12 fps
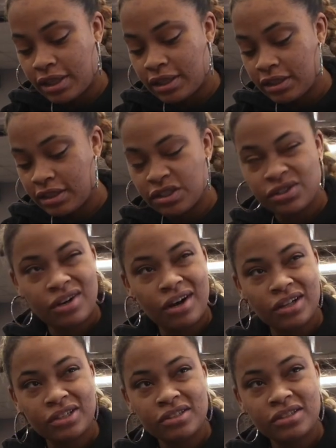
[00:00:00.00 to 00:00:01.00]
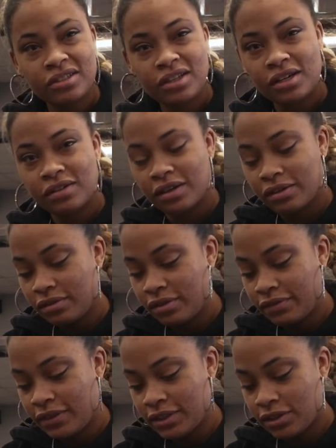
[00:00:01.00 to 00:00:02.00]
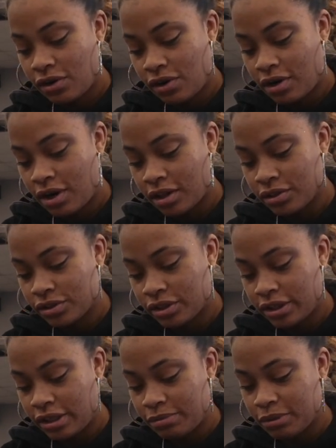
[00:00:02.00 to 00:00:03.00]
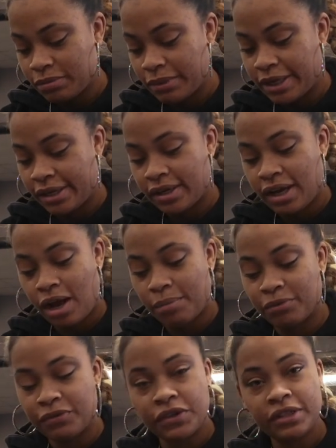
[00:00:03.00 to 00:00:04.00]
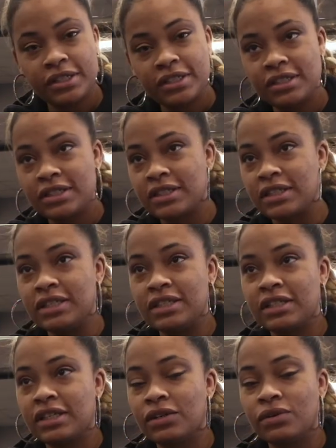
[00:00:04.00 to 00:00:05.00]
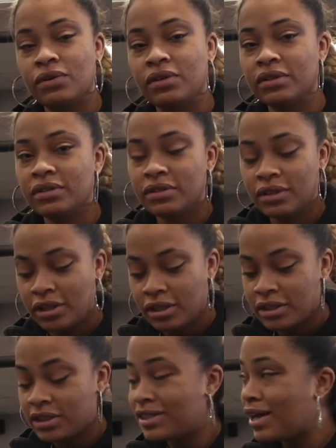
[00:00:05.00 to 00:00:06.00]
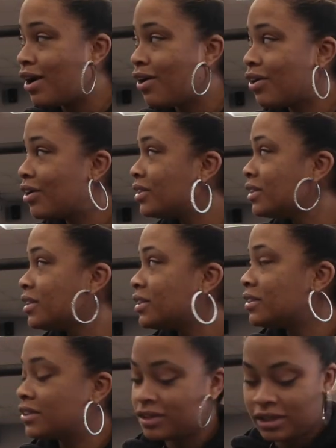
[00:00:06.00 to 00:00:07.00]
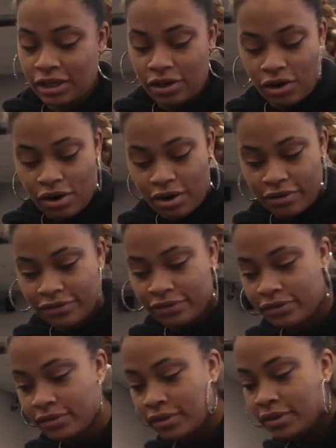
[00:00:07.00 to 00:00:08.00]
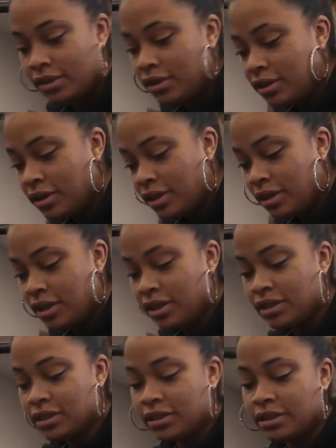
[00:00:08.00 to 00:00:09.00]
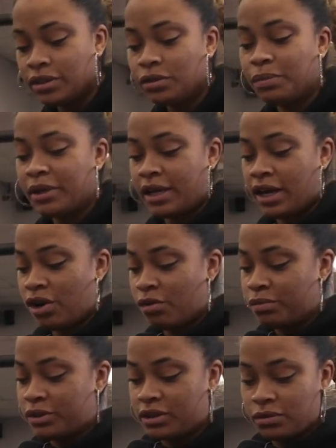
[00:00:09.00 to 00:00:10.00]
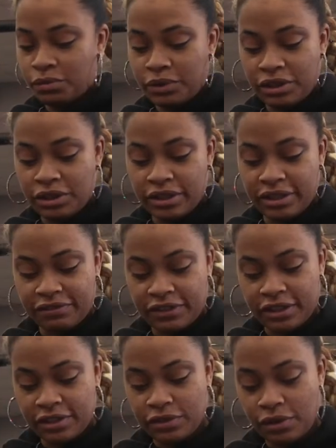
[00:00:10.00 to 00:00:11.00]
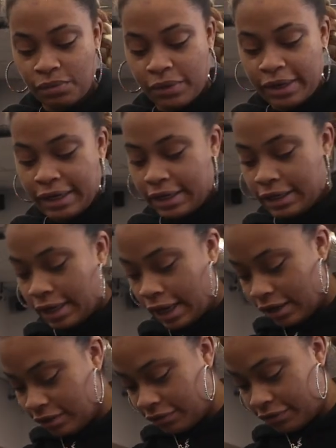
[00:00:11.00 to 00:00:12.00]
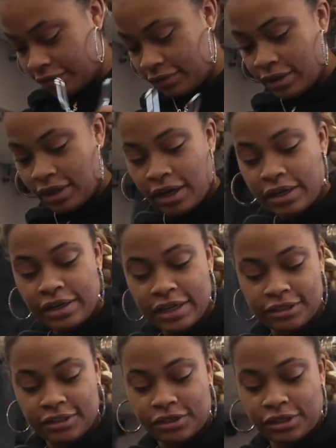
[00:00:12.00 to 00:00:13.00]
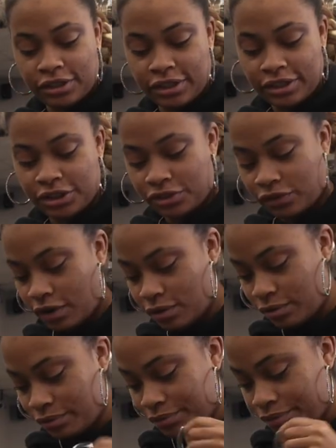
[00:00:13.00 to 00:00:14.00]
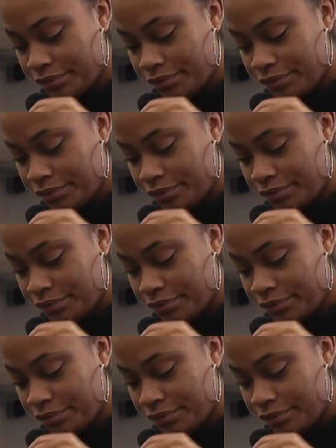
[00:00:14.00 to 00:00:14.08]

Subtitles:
I think these are collars. I don't know if these are called collars or clips, but I prefer this. It's easy to get on. It's not hard to take off. Any little bit helps when you're lifting. You don't want any kind of unnecessary struggle.